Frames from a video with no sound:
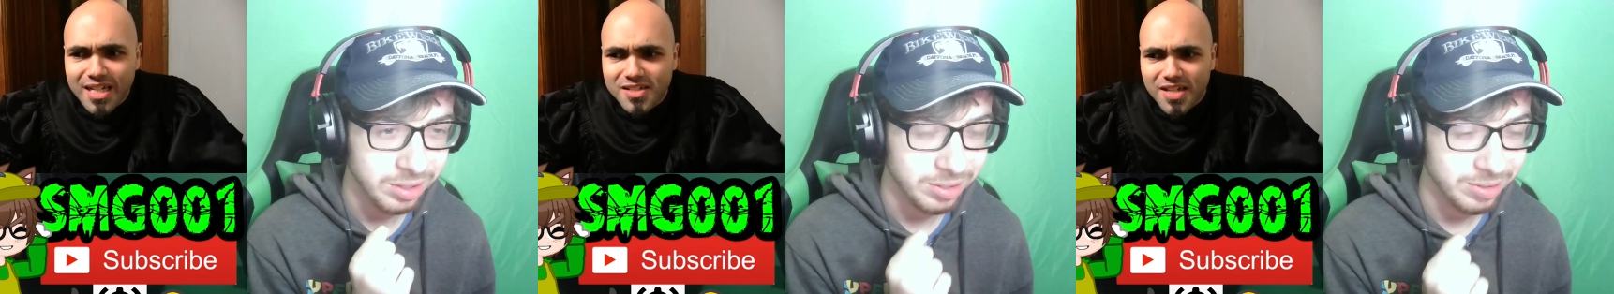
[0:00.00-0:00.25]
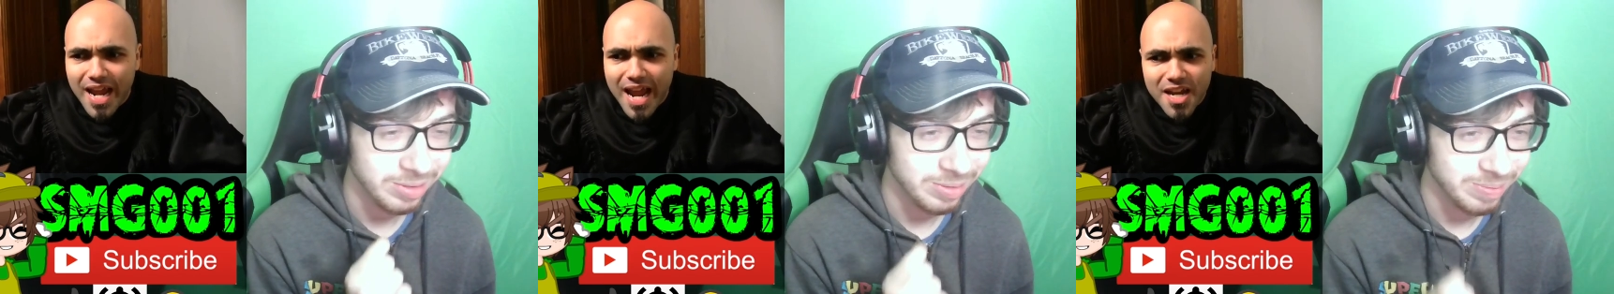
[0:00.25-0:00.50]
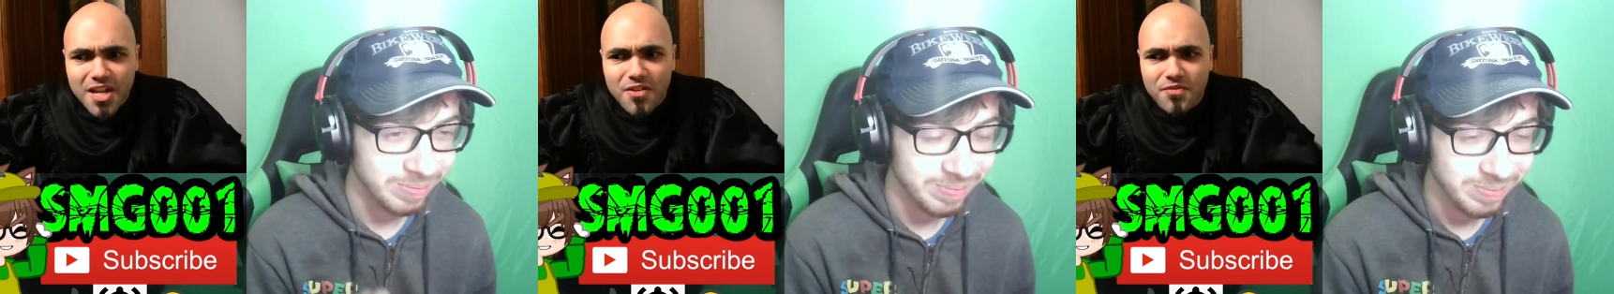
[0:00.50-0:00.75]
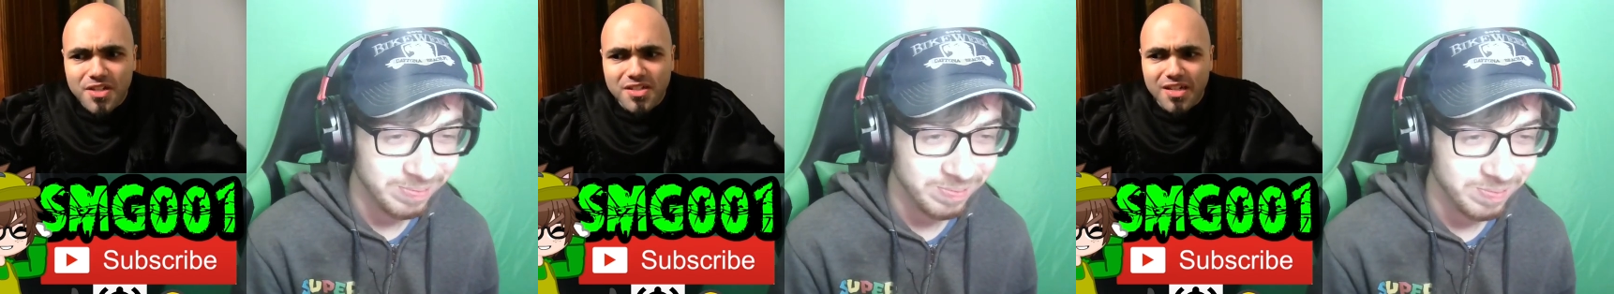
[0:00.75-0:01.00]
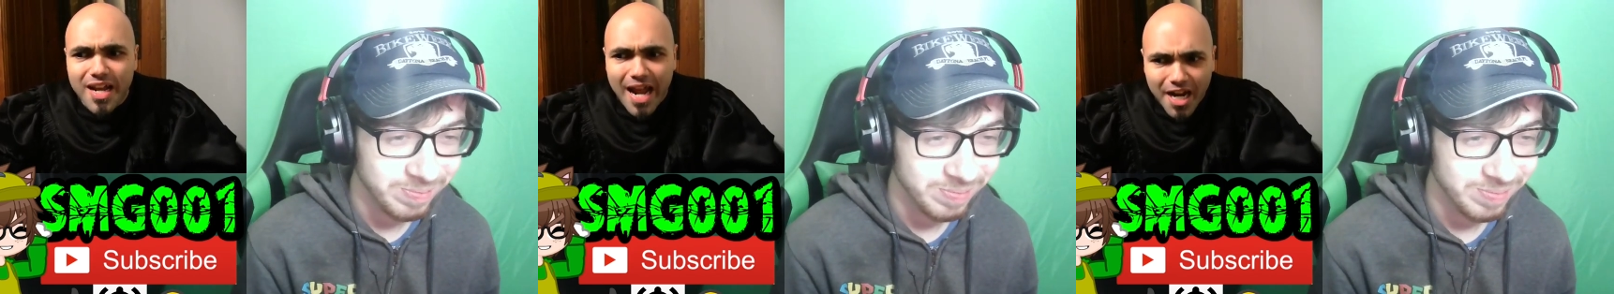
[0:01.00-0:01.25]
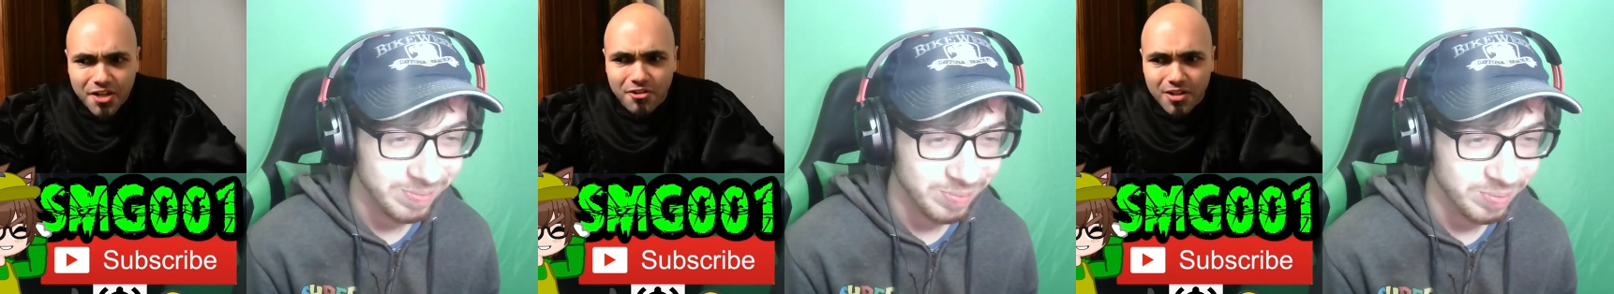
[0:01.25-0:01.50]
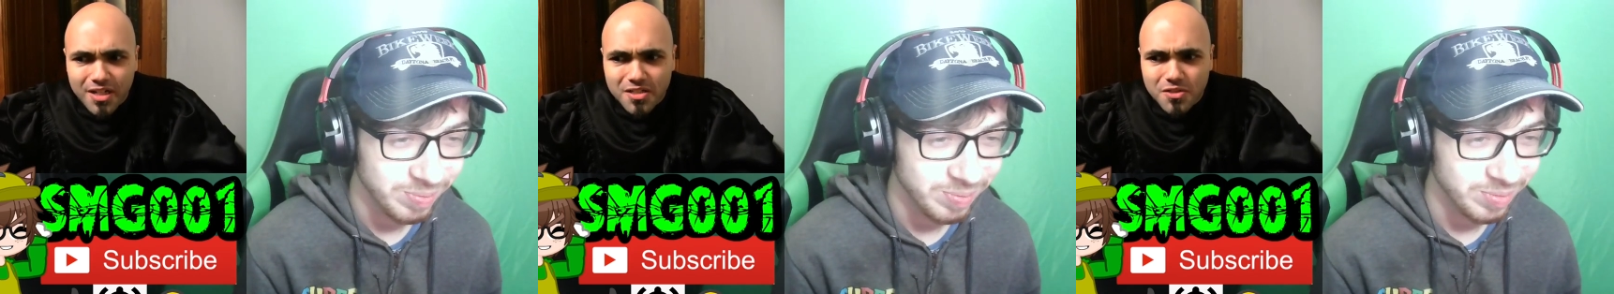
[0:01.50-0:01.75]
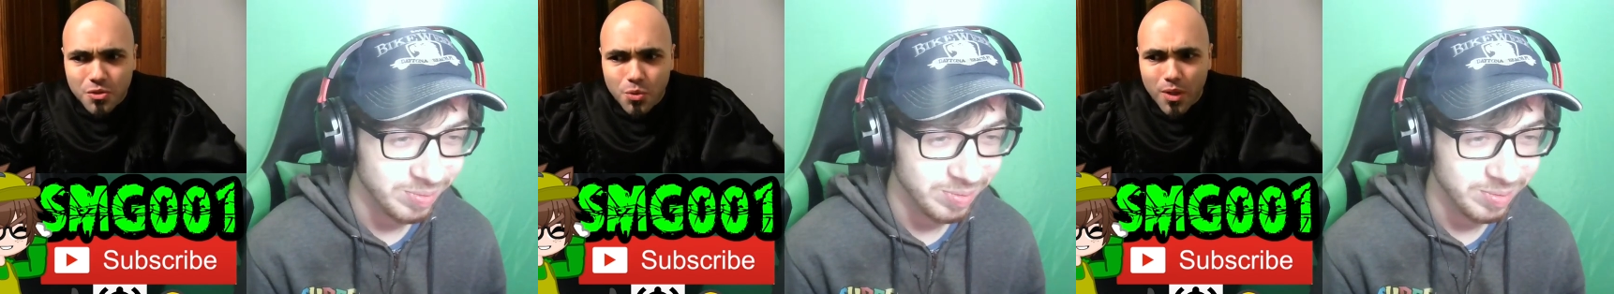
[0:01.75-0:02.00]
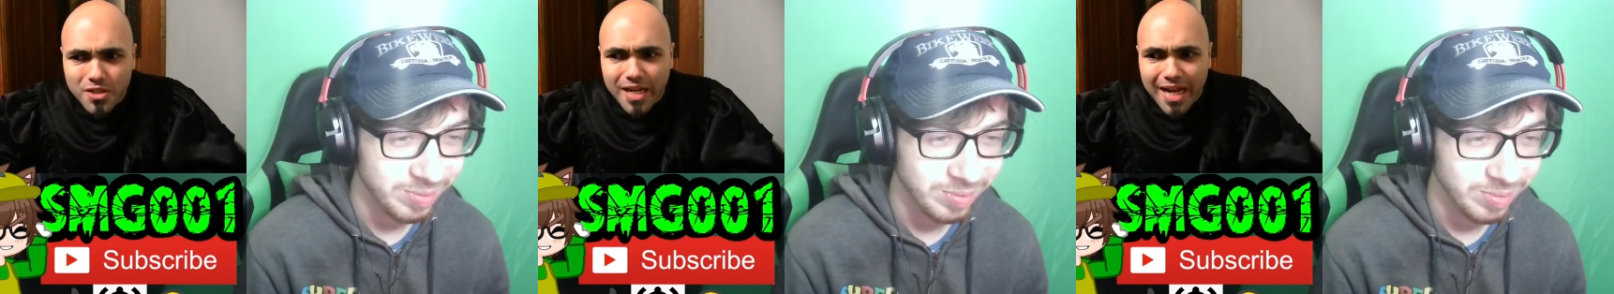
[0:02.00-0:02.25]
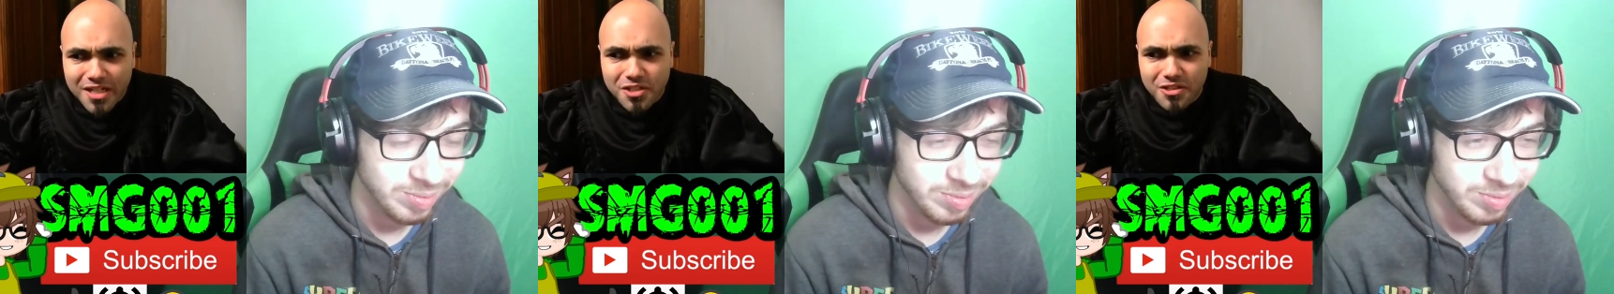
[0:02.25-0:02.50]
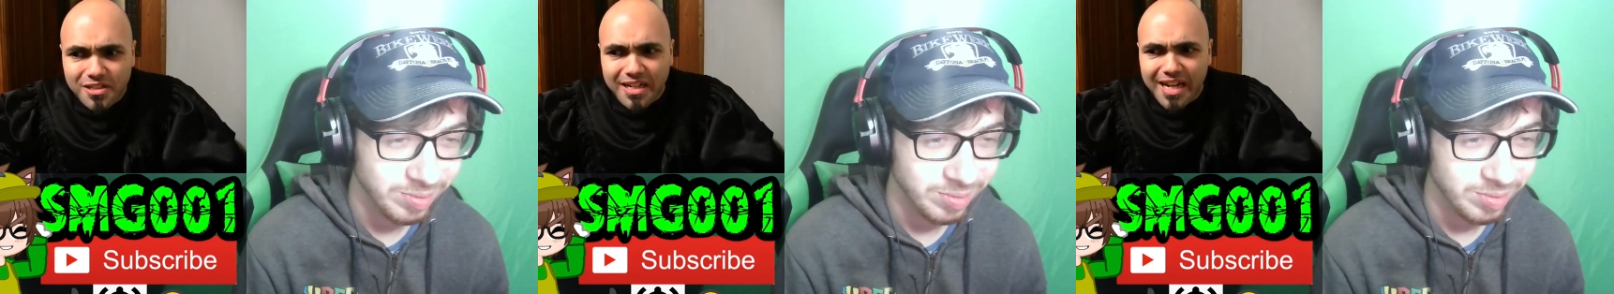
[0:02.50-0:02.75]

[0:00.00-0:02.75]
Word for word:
Speaker 1: Is any of this accurate to what actually